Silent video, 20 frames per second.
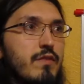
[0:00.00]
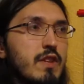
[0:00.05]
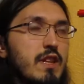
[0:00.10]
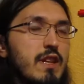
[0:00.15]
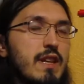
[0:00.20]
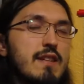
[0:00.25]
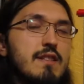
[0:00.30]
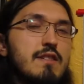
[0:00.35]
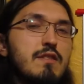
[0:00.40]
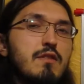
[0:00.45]
The
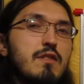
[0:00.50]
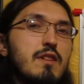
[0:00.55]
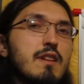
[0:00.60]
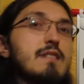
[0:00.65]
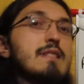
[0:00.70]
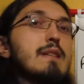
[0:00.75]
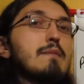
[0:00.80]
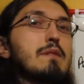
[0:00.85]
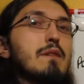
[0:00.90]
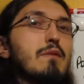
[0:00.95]
next two
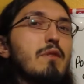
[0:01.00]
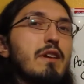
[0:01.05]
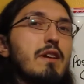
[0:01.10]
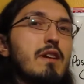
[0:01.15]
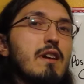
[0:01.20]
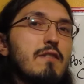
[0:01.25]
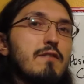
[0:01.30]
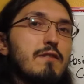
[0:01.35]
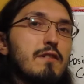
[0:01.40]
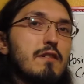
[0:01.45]
concepts I want to
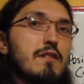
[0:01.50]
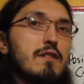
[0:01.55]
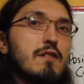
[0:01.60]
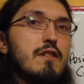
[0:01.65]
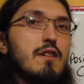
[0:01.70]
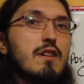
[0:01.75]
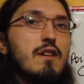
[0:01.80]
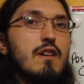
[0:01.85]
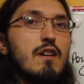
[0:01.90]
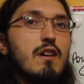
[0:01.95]
cover
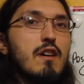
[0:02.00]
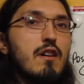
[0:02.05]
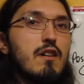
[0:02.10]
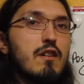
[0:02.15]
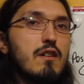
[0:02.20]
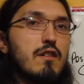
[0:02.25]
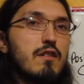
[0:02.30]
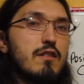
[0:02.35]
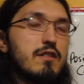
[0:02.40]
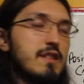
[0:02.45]

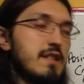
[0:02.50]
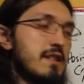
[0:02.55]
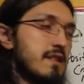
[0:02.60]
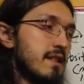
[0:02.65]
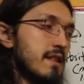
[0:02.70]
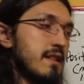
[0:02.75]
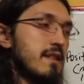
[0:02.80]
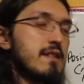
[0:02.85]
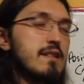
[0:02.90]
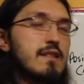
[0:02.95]
are
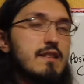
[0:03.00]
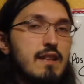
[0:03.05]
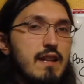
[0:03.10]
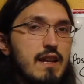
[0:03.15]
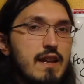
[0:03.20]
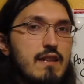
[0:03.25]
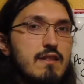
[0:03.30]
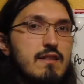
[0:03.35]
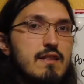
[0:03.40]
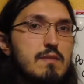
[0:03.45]
distance
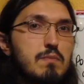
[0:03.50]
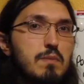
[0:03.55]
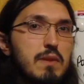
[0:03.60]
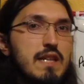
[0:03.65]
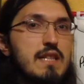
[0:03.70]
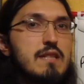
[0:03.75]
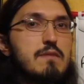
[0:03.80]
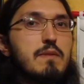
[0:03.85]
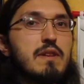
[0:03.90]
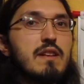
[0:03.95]
and
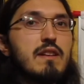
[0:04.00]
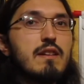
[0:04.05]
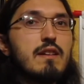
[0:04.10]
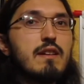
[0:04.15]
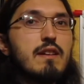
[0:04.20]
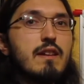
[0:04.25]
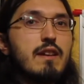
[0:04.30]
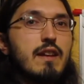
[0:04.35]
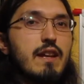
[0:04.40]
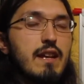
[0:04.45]
displacement,
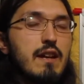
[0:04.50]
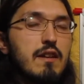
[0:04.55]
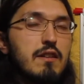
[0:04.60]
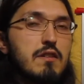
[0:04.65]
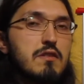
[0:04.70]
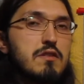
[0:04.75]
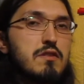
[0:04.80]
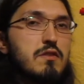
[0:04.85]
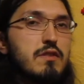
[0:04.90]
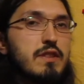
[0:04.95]
and how
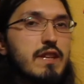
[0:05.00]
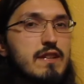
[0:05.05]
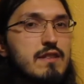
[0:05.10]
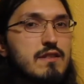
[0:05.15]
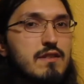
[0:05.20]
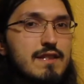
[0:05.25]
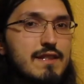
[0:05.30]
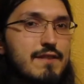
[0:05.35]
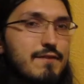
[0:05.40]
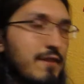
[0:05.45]
those two things
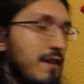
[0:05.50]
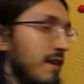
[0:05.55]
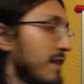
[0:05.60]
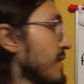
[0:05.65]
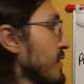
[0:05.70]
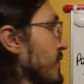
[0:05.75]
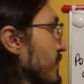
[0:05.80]
are different.